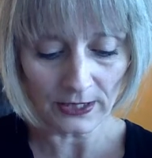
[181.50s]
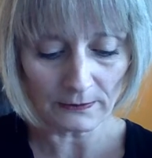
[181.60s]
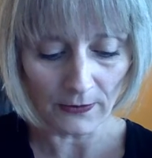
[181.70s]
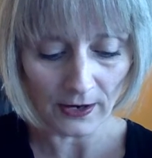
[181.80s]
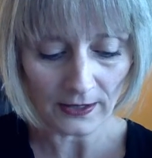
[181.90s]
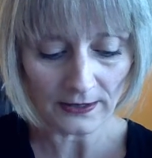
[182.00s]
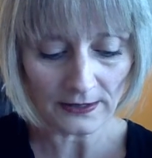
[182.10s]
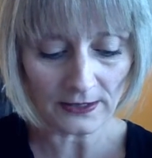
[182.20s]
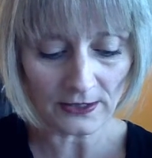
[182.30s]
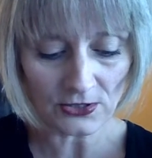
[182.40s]
markers
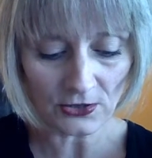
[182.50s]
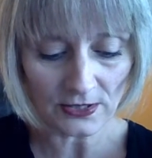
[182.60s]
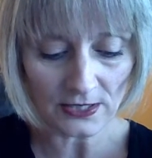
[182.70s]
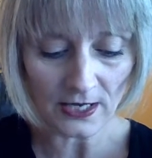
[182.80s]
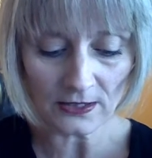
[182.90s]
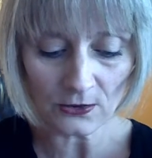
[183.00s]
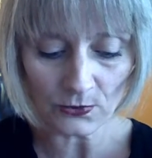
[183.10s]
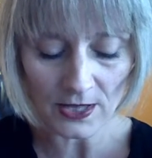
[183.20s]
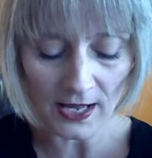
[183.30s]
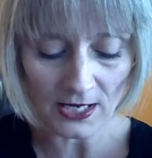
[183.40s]
associated with
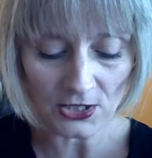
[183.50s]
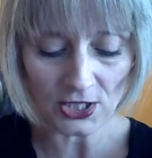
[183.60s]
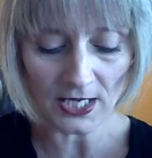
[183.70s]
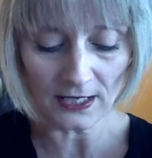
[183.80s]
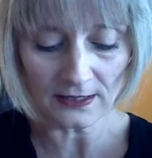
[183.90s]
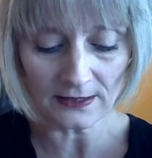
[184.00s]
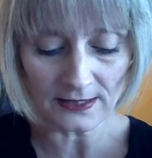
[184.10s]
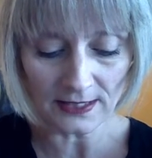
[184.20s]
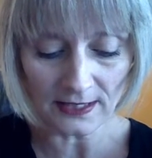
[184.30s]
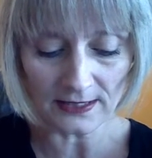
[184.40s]
aging and
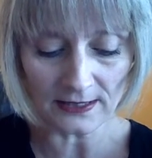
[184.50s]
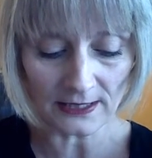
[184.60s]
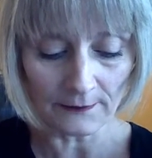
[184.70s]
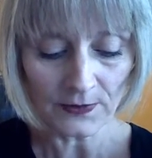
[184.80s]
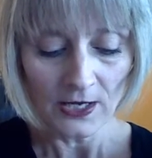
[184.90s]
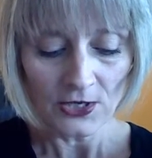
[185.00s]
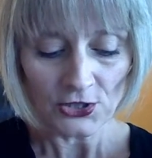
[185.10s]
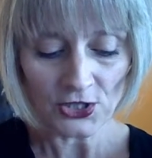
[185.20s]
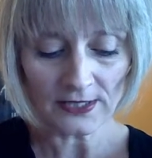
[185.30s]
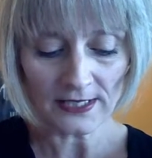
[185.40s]
diseases,
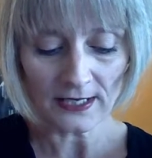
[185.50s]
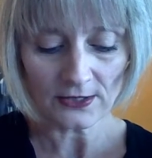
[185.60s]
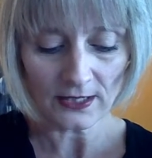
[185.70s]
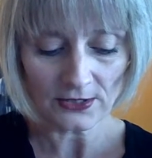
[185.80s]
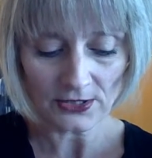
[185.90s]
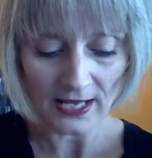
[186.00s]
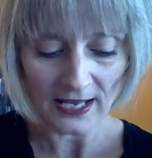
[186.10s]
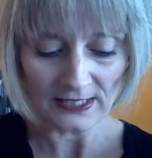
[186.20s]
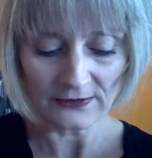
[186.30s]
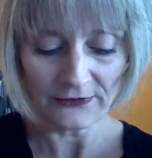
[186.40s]
such as
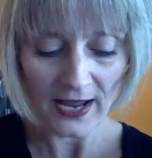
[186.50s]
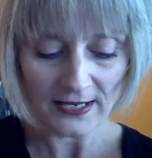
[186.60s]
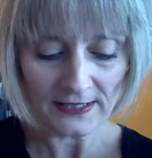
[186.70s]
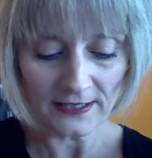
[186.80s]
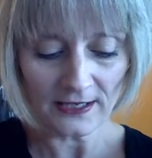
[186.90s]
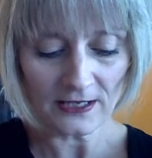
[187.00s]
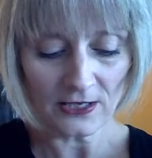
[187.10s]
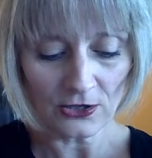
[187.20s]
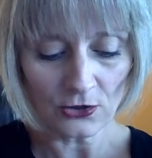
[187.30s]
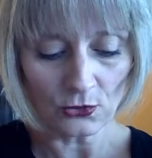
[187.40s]
fasting,
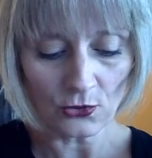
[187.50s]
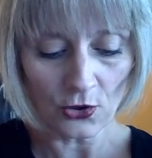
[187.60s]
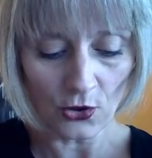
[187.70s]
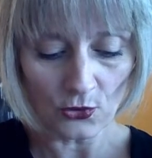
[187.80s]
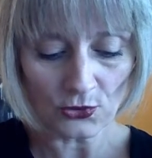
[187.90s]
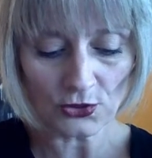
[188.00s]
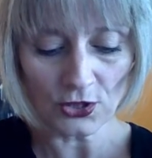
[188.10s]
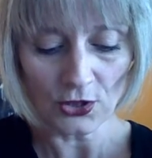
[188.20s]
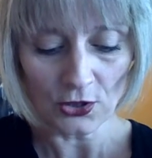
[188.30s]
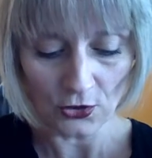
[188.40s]
glucose,
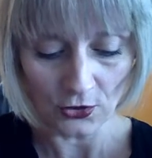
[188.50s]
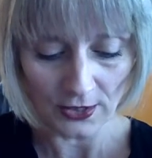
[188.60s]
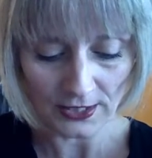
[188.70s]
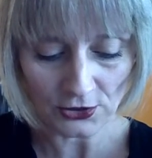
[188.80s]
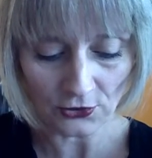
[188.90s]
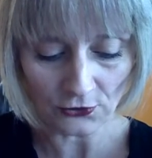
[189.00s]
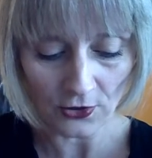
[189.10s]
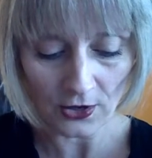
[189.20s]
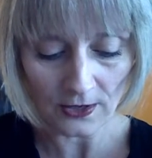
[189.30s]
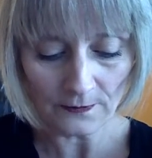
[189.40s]

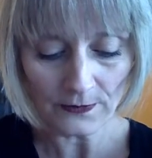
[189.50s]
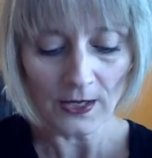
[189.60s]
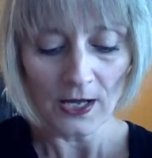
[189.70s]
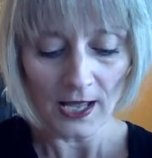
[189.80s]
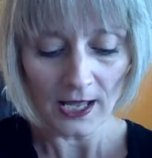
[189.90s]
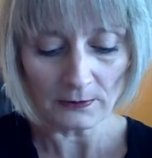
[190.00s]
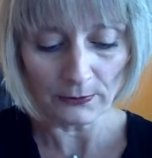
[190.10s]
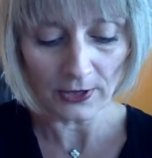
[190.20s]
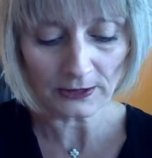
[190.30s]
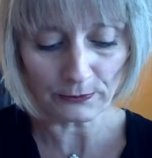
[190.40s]
cholesterol, and
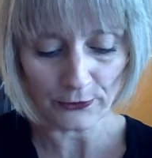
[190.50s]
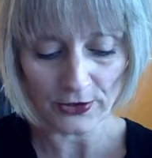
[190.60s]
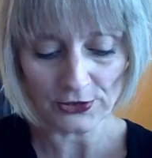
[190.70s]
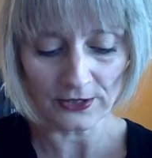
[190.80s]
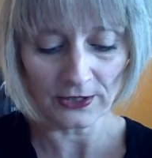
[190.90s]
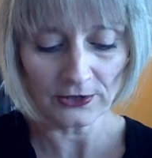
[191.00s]
blood pressure.